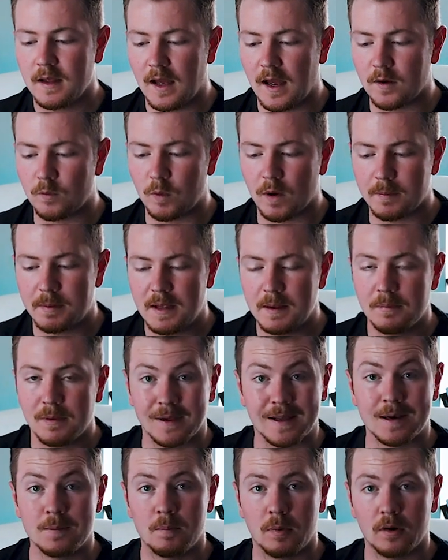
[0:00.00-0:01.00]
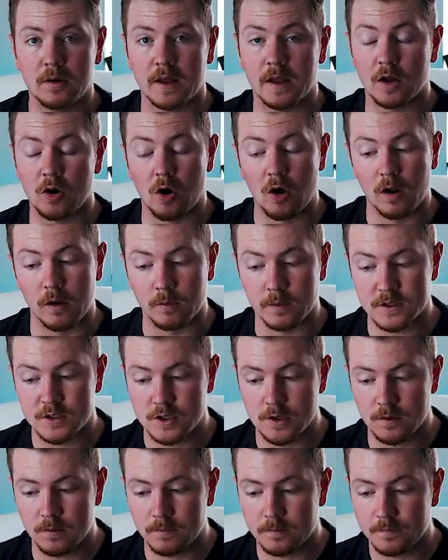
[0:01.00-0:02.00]
and where people can book a call with
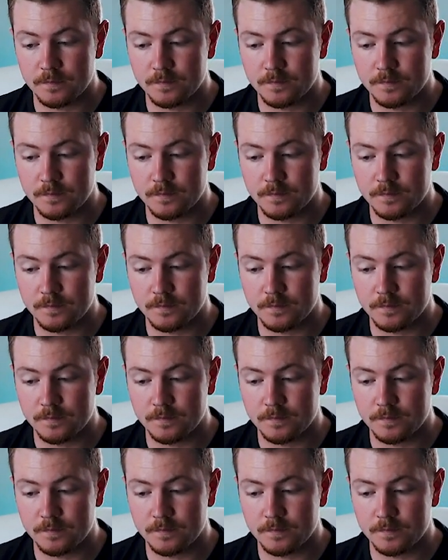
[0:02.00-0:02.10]
you.